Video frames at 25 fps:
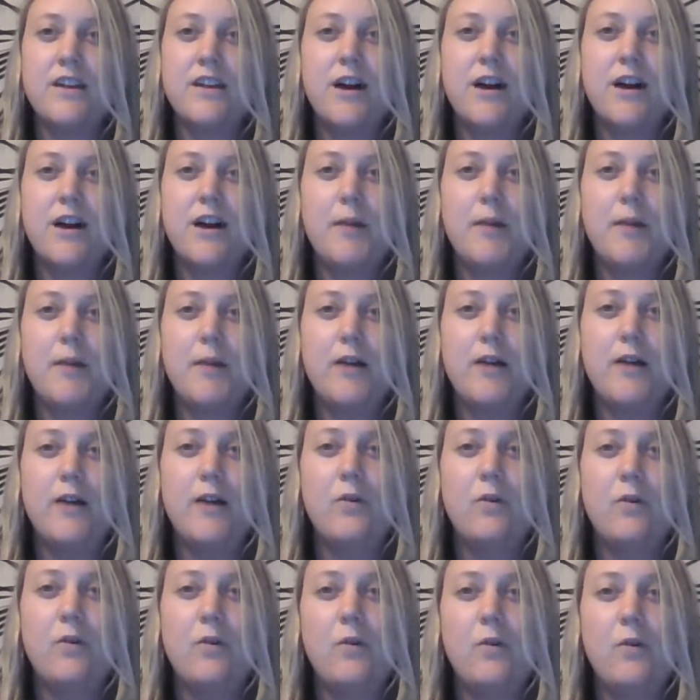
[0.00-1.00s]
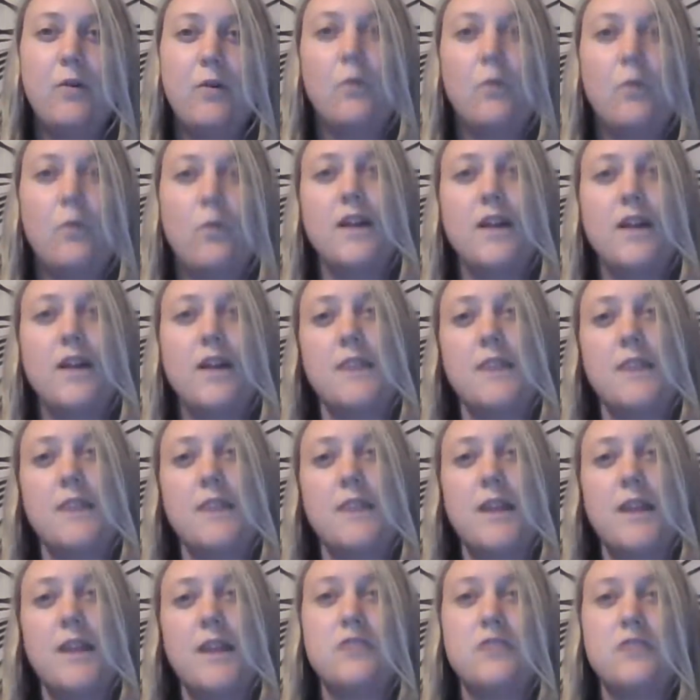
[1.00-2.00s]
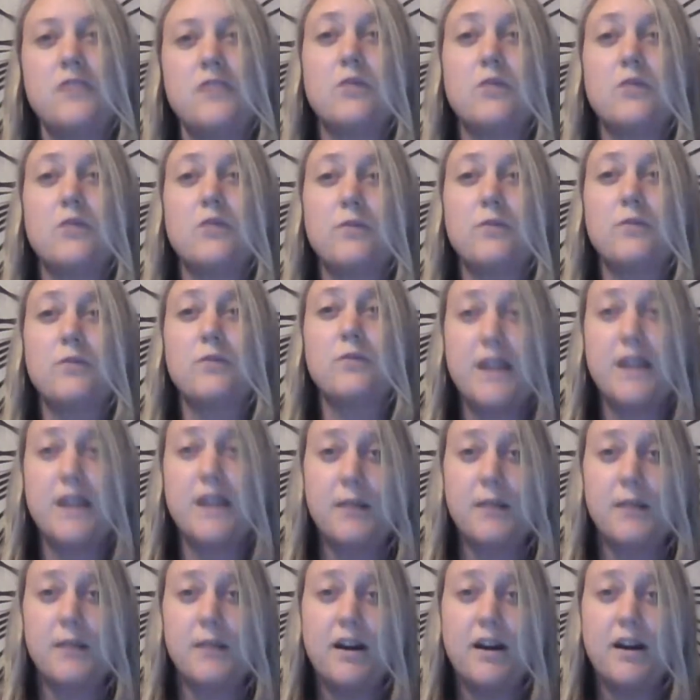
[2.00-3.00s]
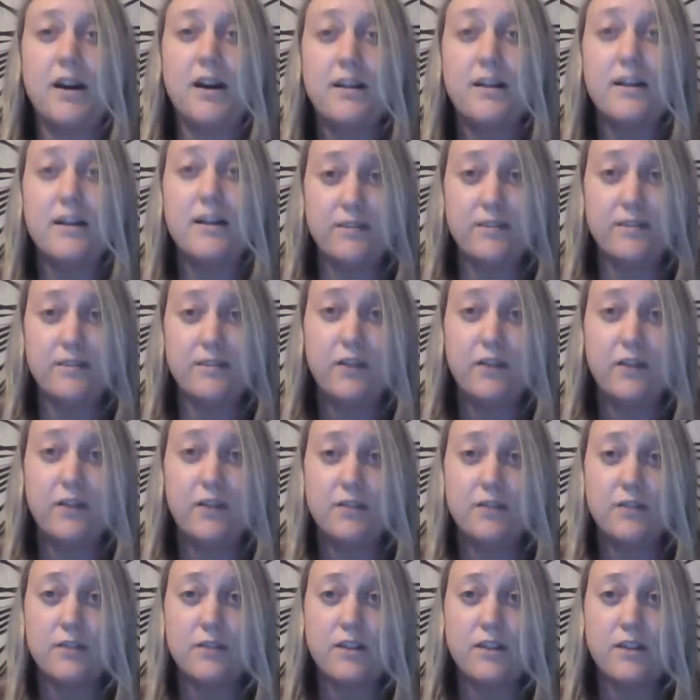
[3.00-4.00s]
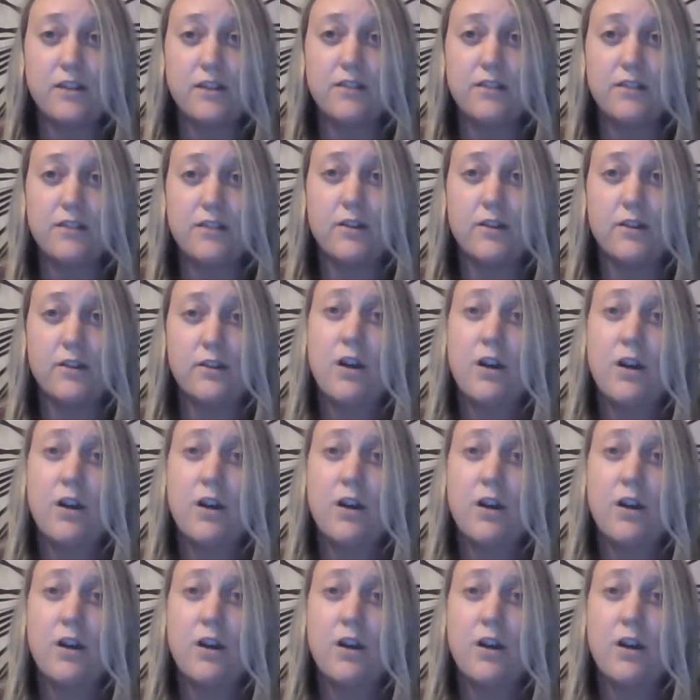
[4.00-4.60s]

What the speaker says: about what they might enjoy reading because it falls under